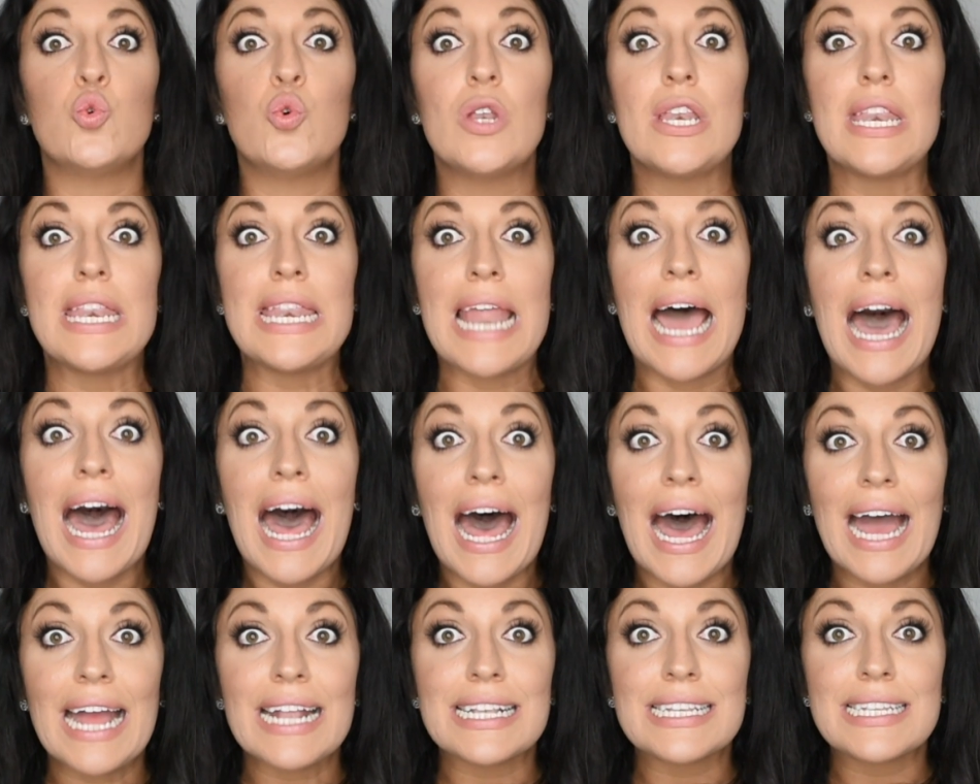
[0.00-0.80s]

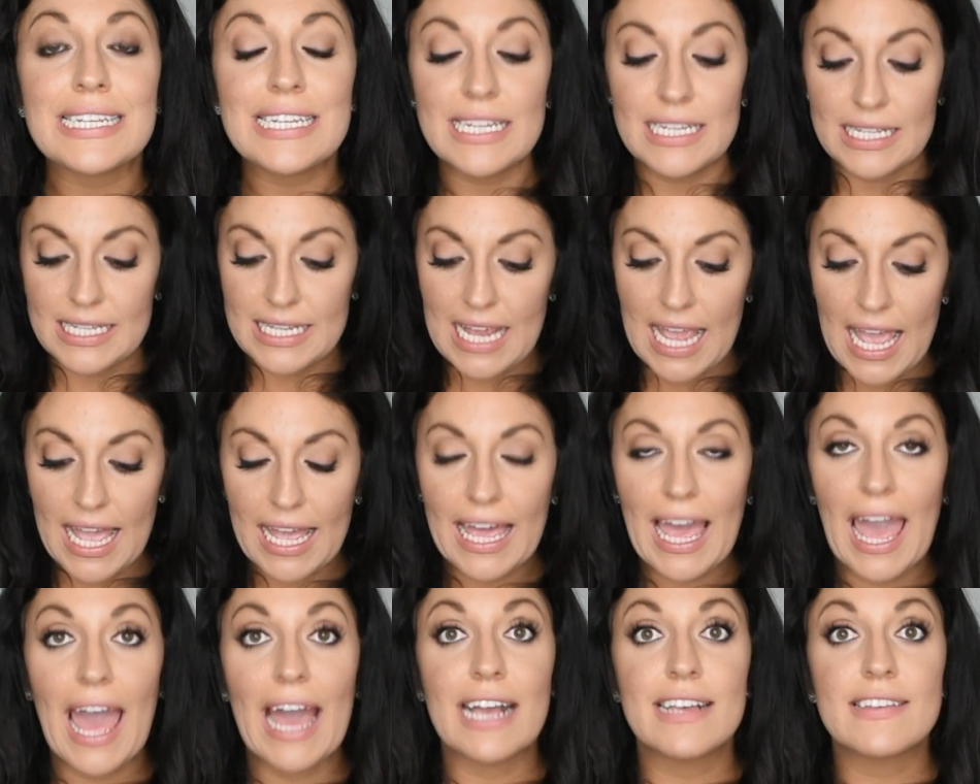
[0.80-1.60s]
not
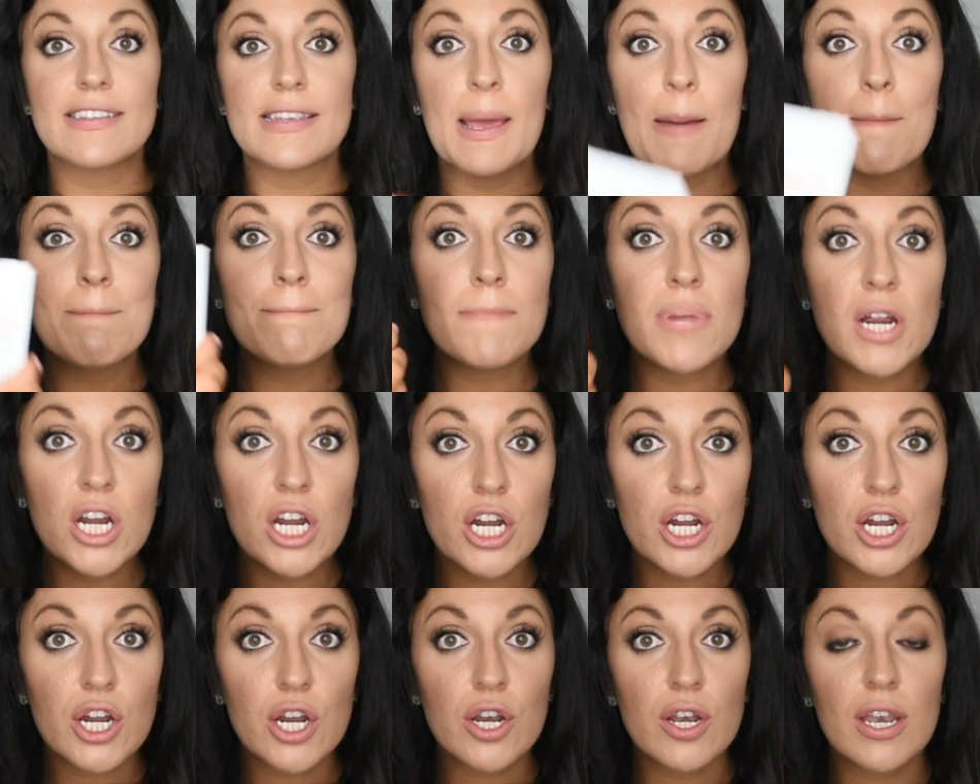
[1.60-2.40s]
take
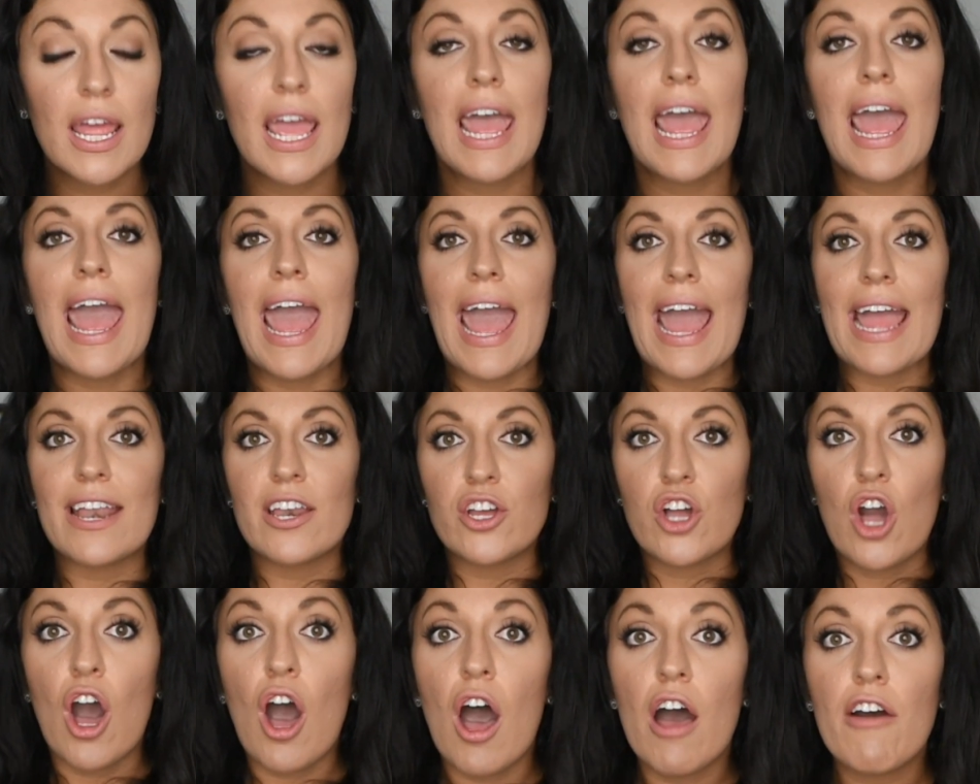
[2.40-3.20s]
XM
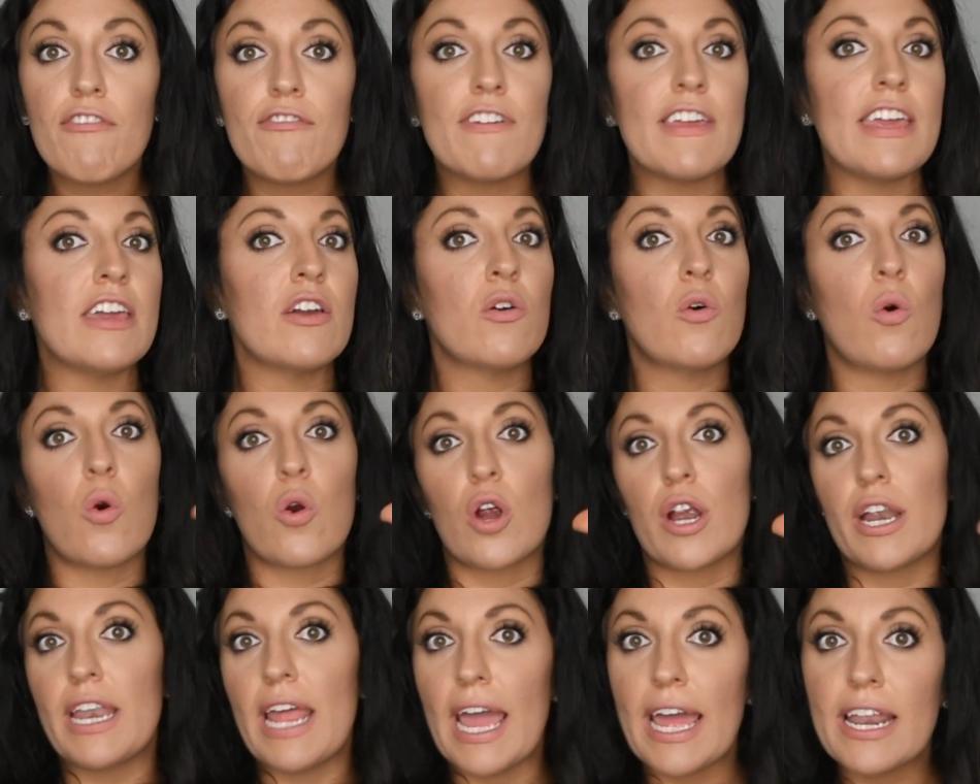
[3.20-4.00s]
and coffee
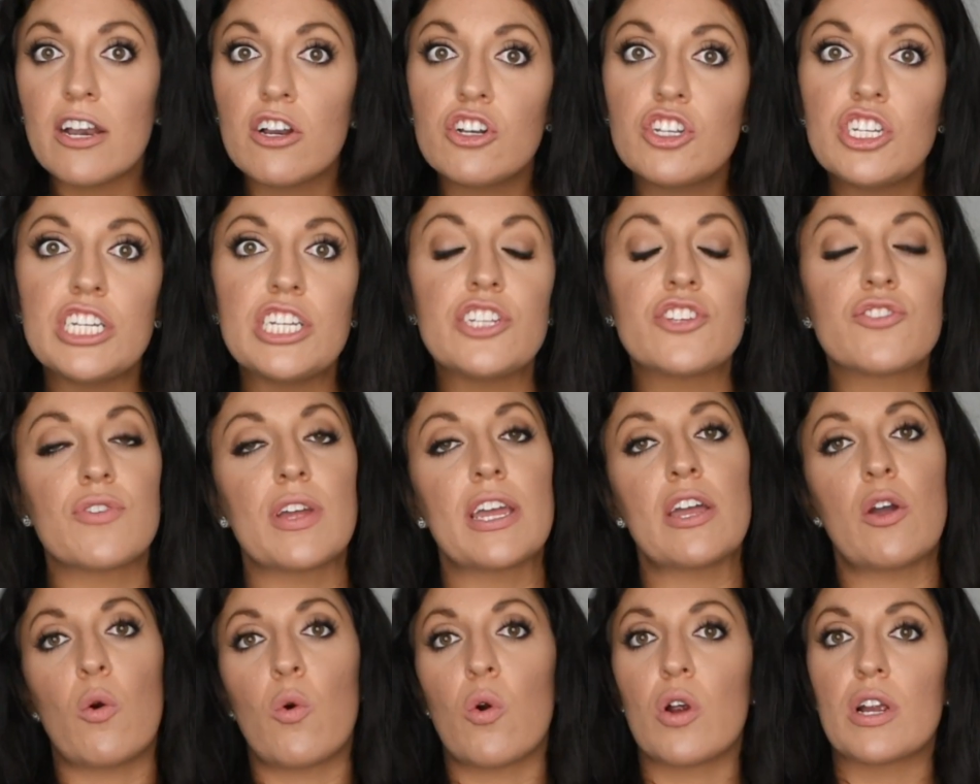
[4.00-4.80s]
or an energy
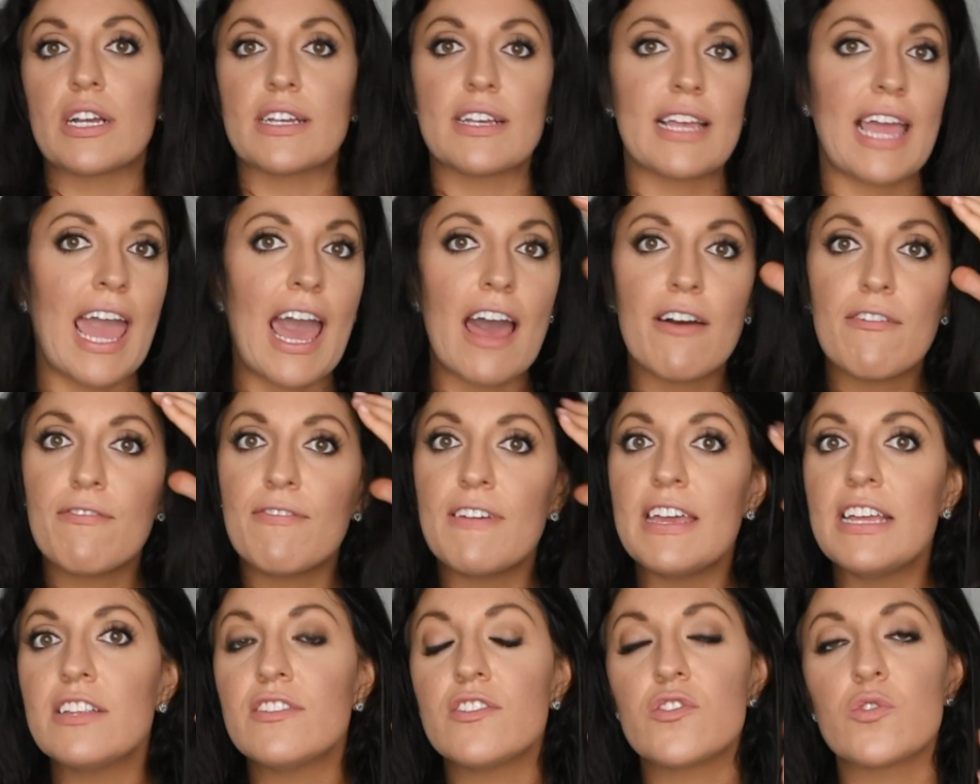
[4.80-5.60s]
drink or a
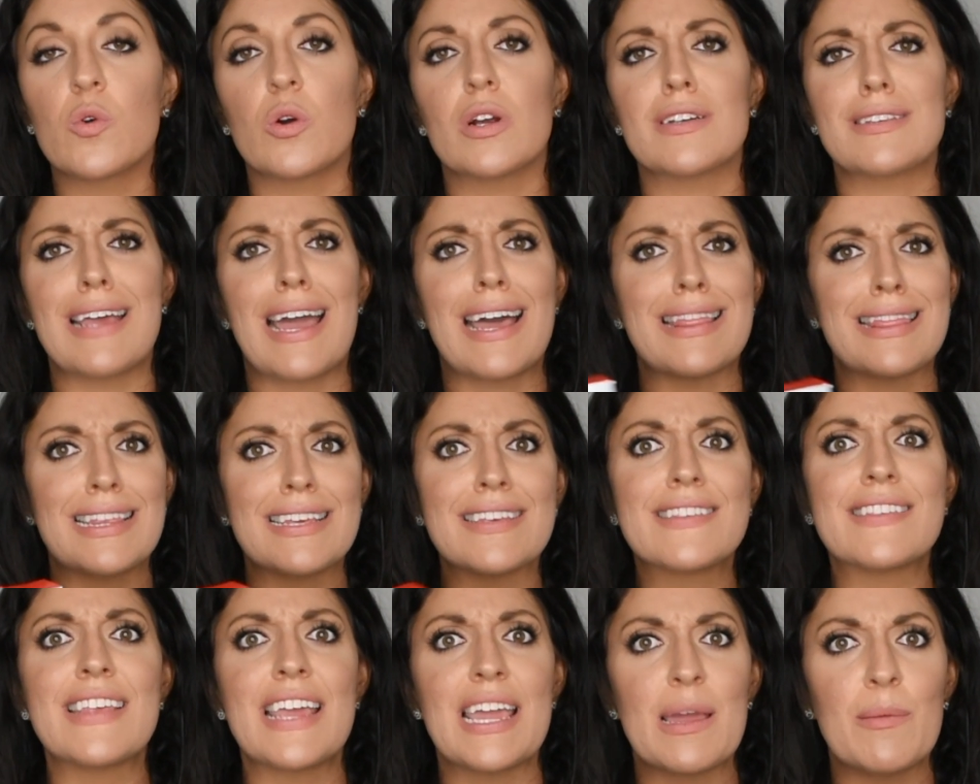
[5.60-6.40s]
caffeine source at the
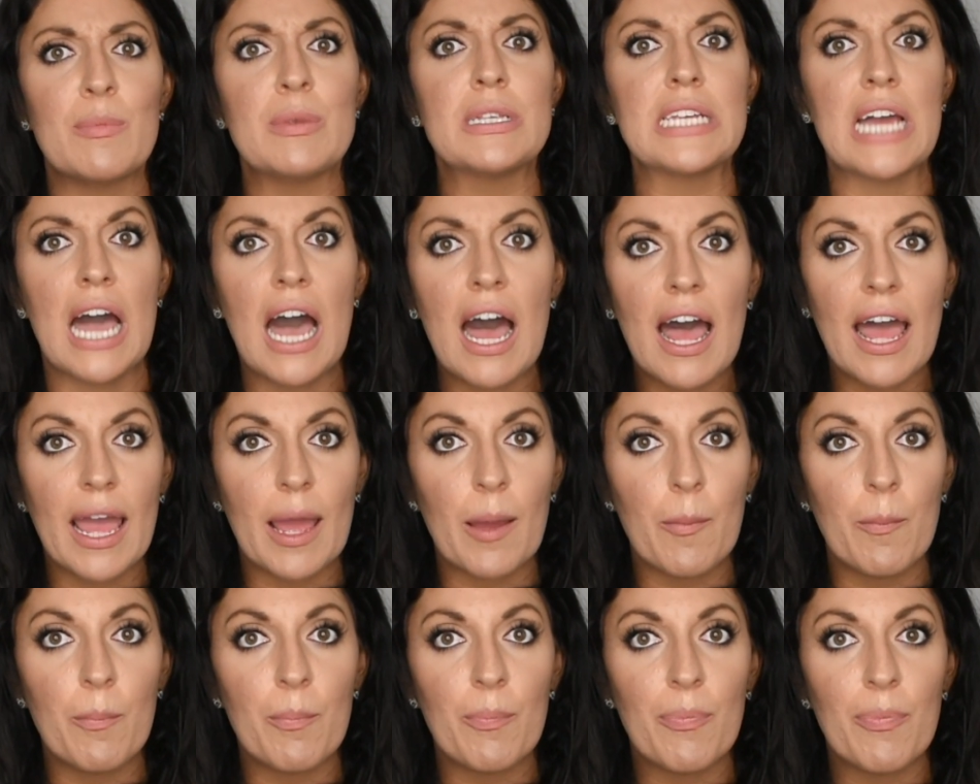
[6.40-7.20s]
same
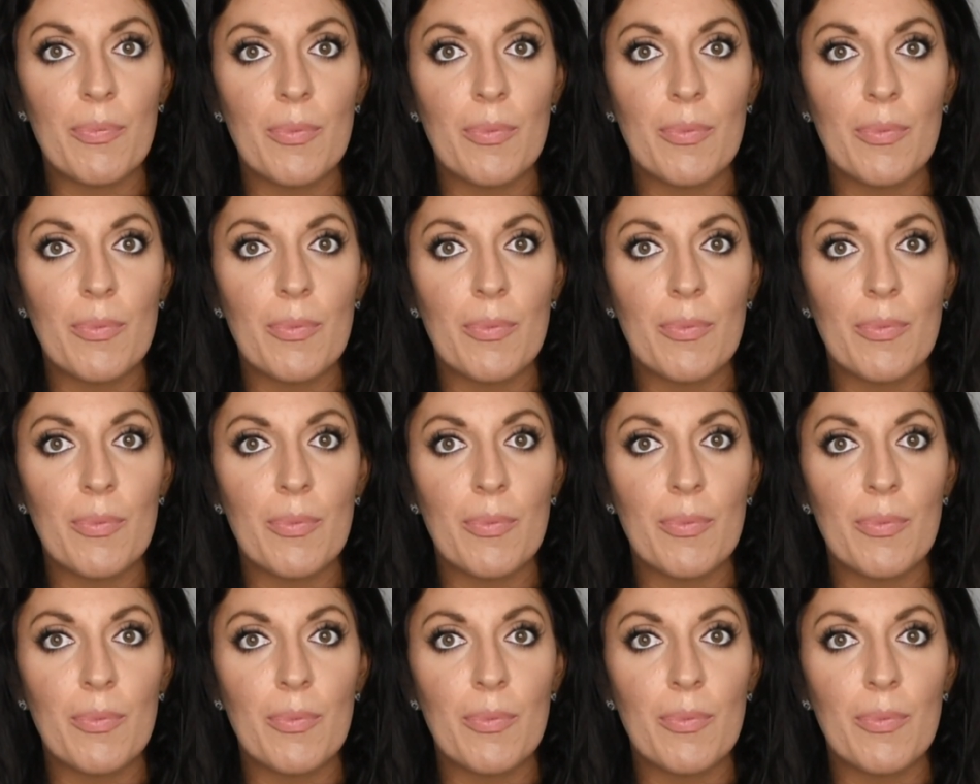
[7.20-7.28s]
time.